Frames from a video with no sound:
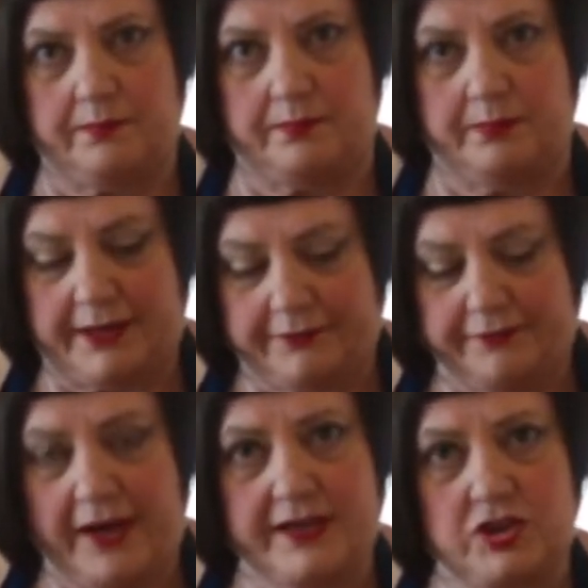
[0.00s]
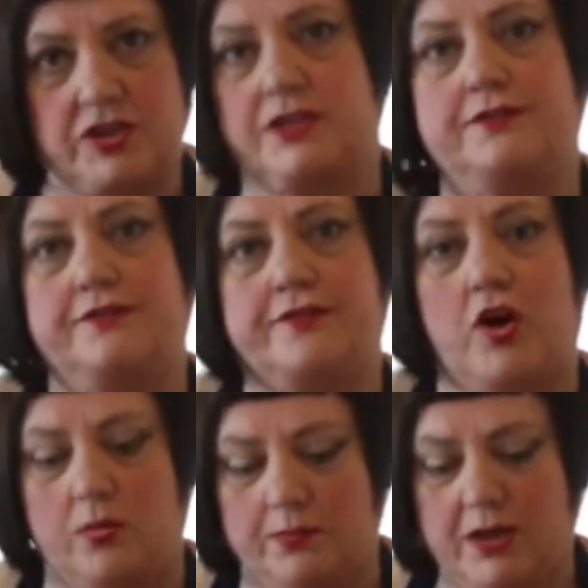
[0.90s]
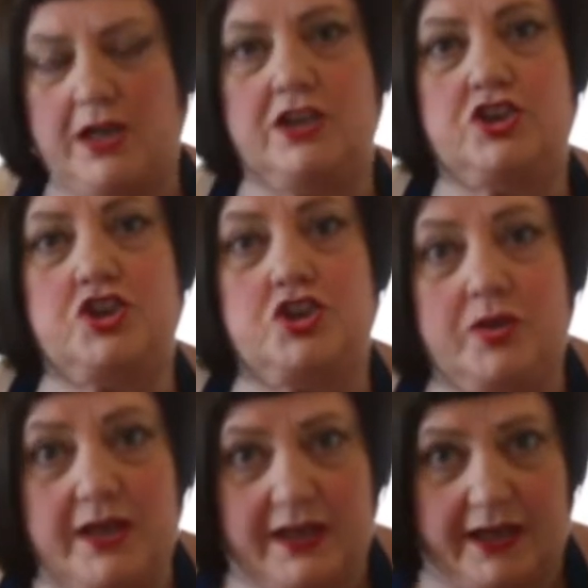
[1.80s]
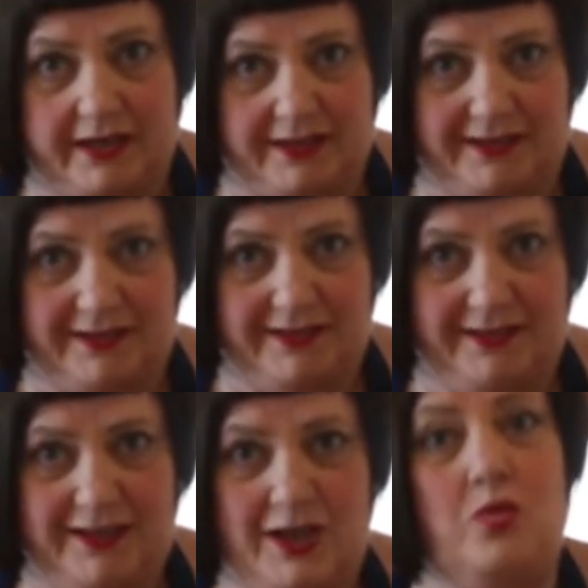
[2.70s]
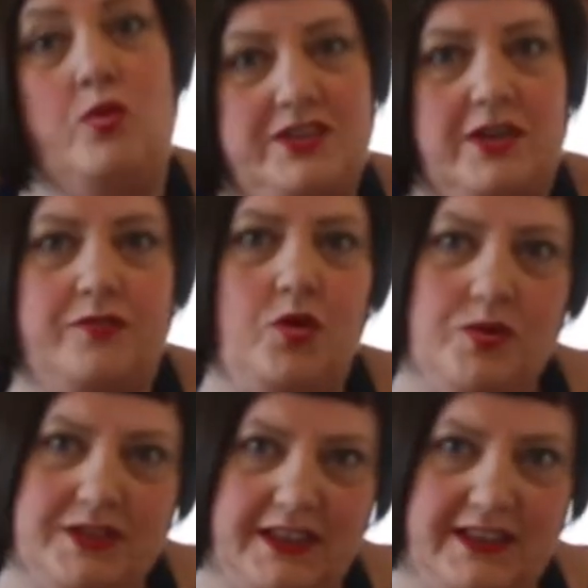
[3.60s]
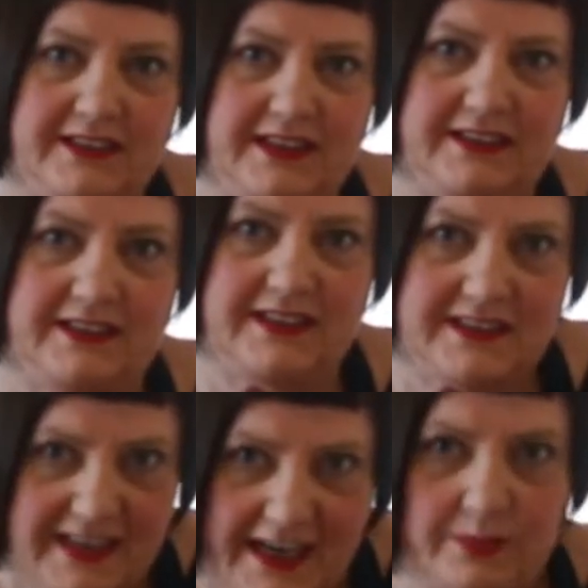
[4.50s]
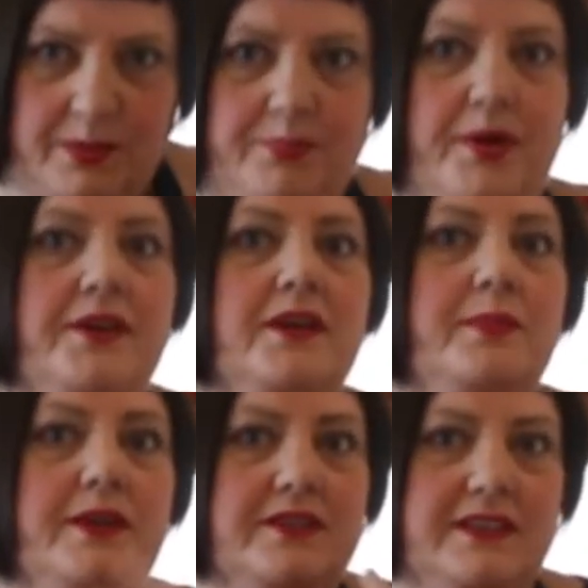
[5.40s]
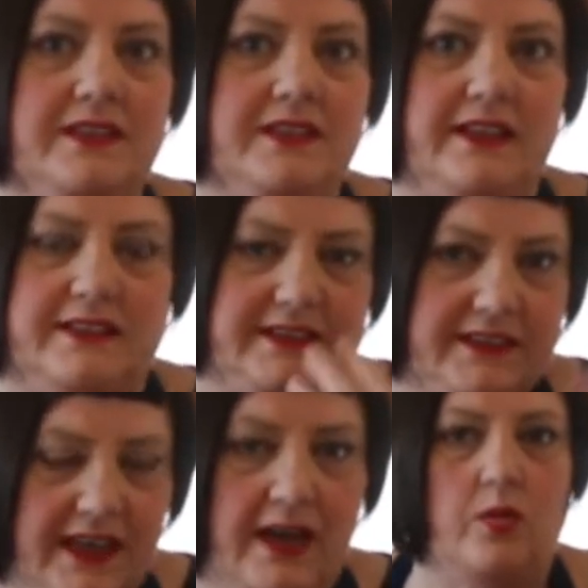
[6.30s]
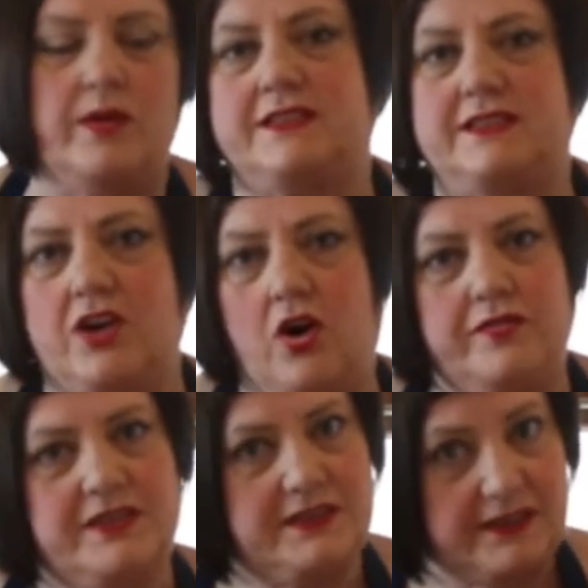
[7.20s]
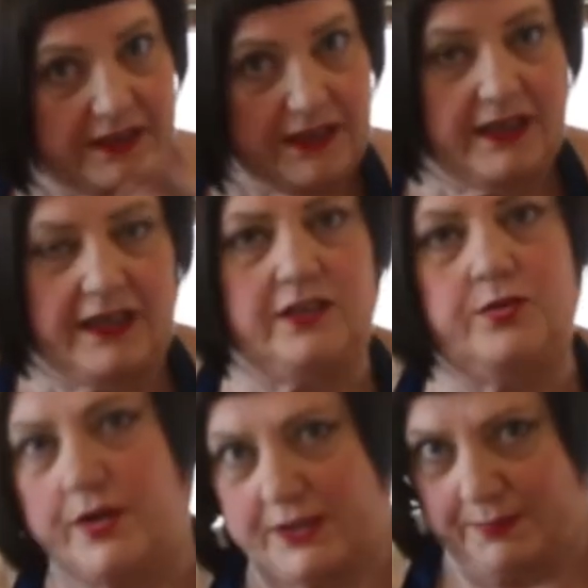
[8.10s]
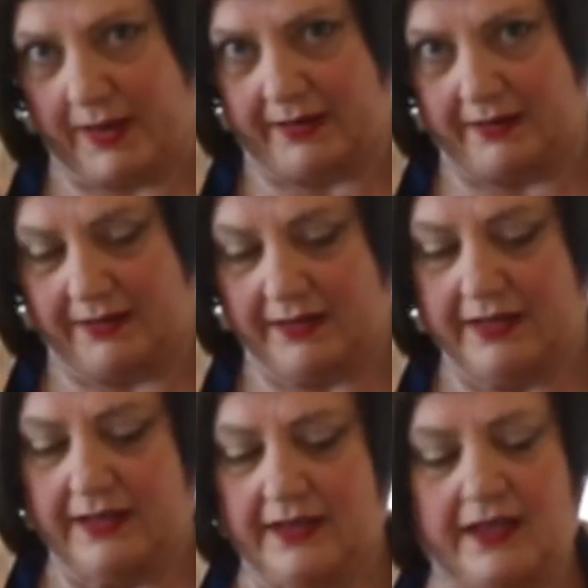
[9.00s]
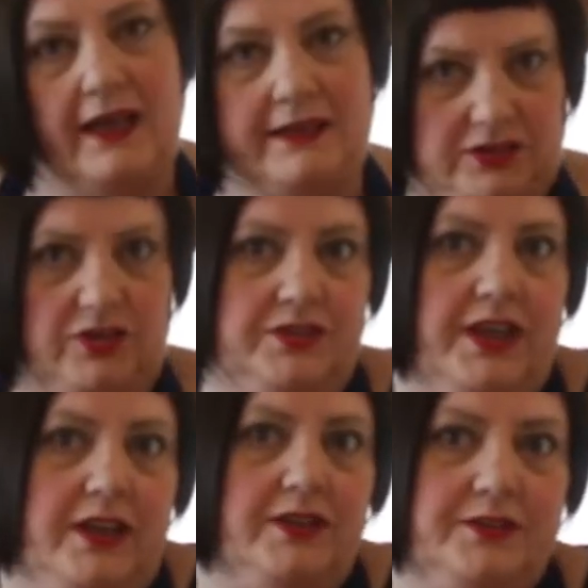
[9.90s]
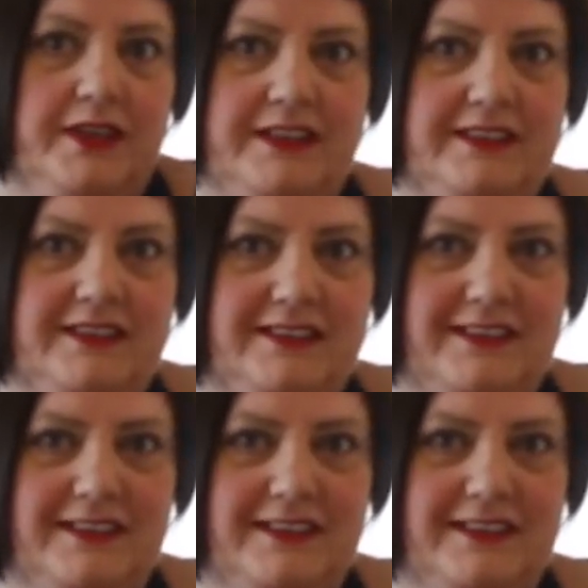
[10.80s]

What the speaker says: manufactured from sugarcane, which of course is a sustainable product because it's once it's harvested, it grows back. And to know that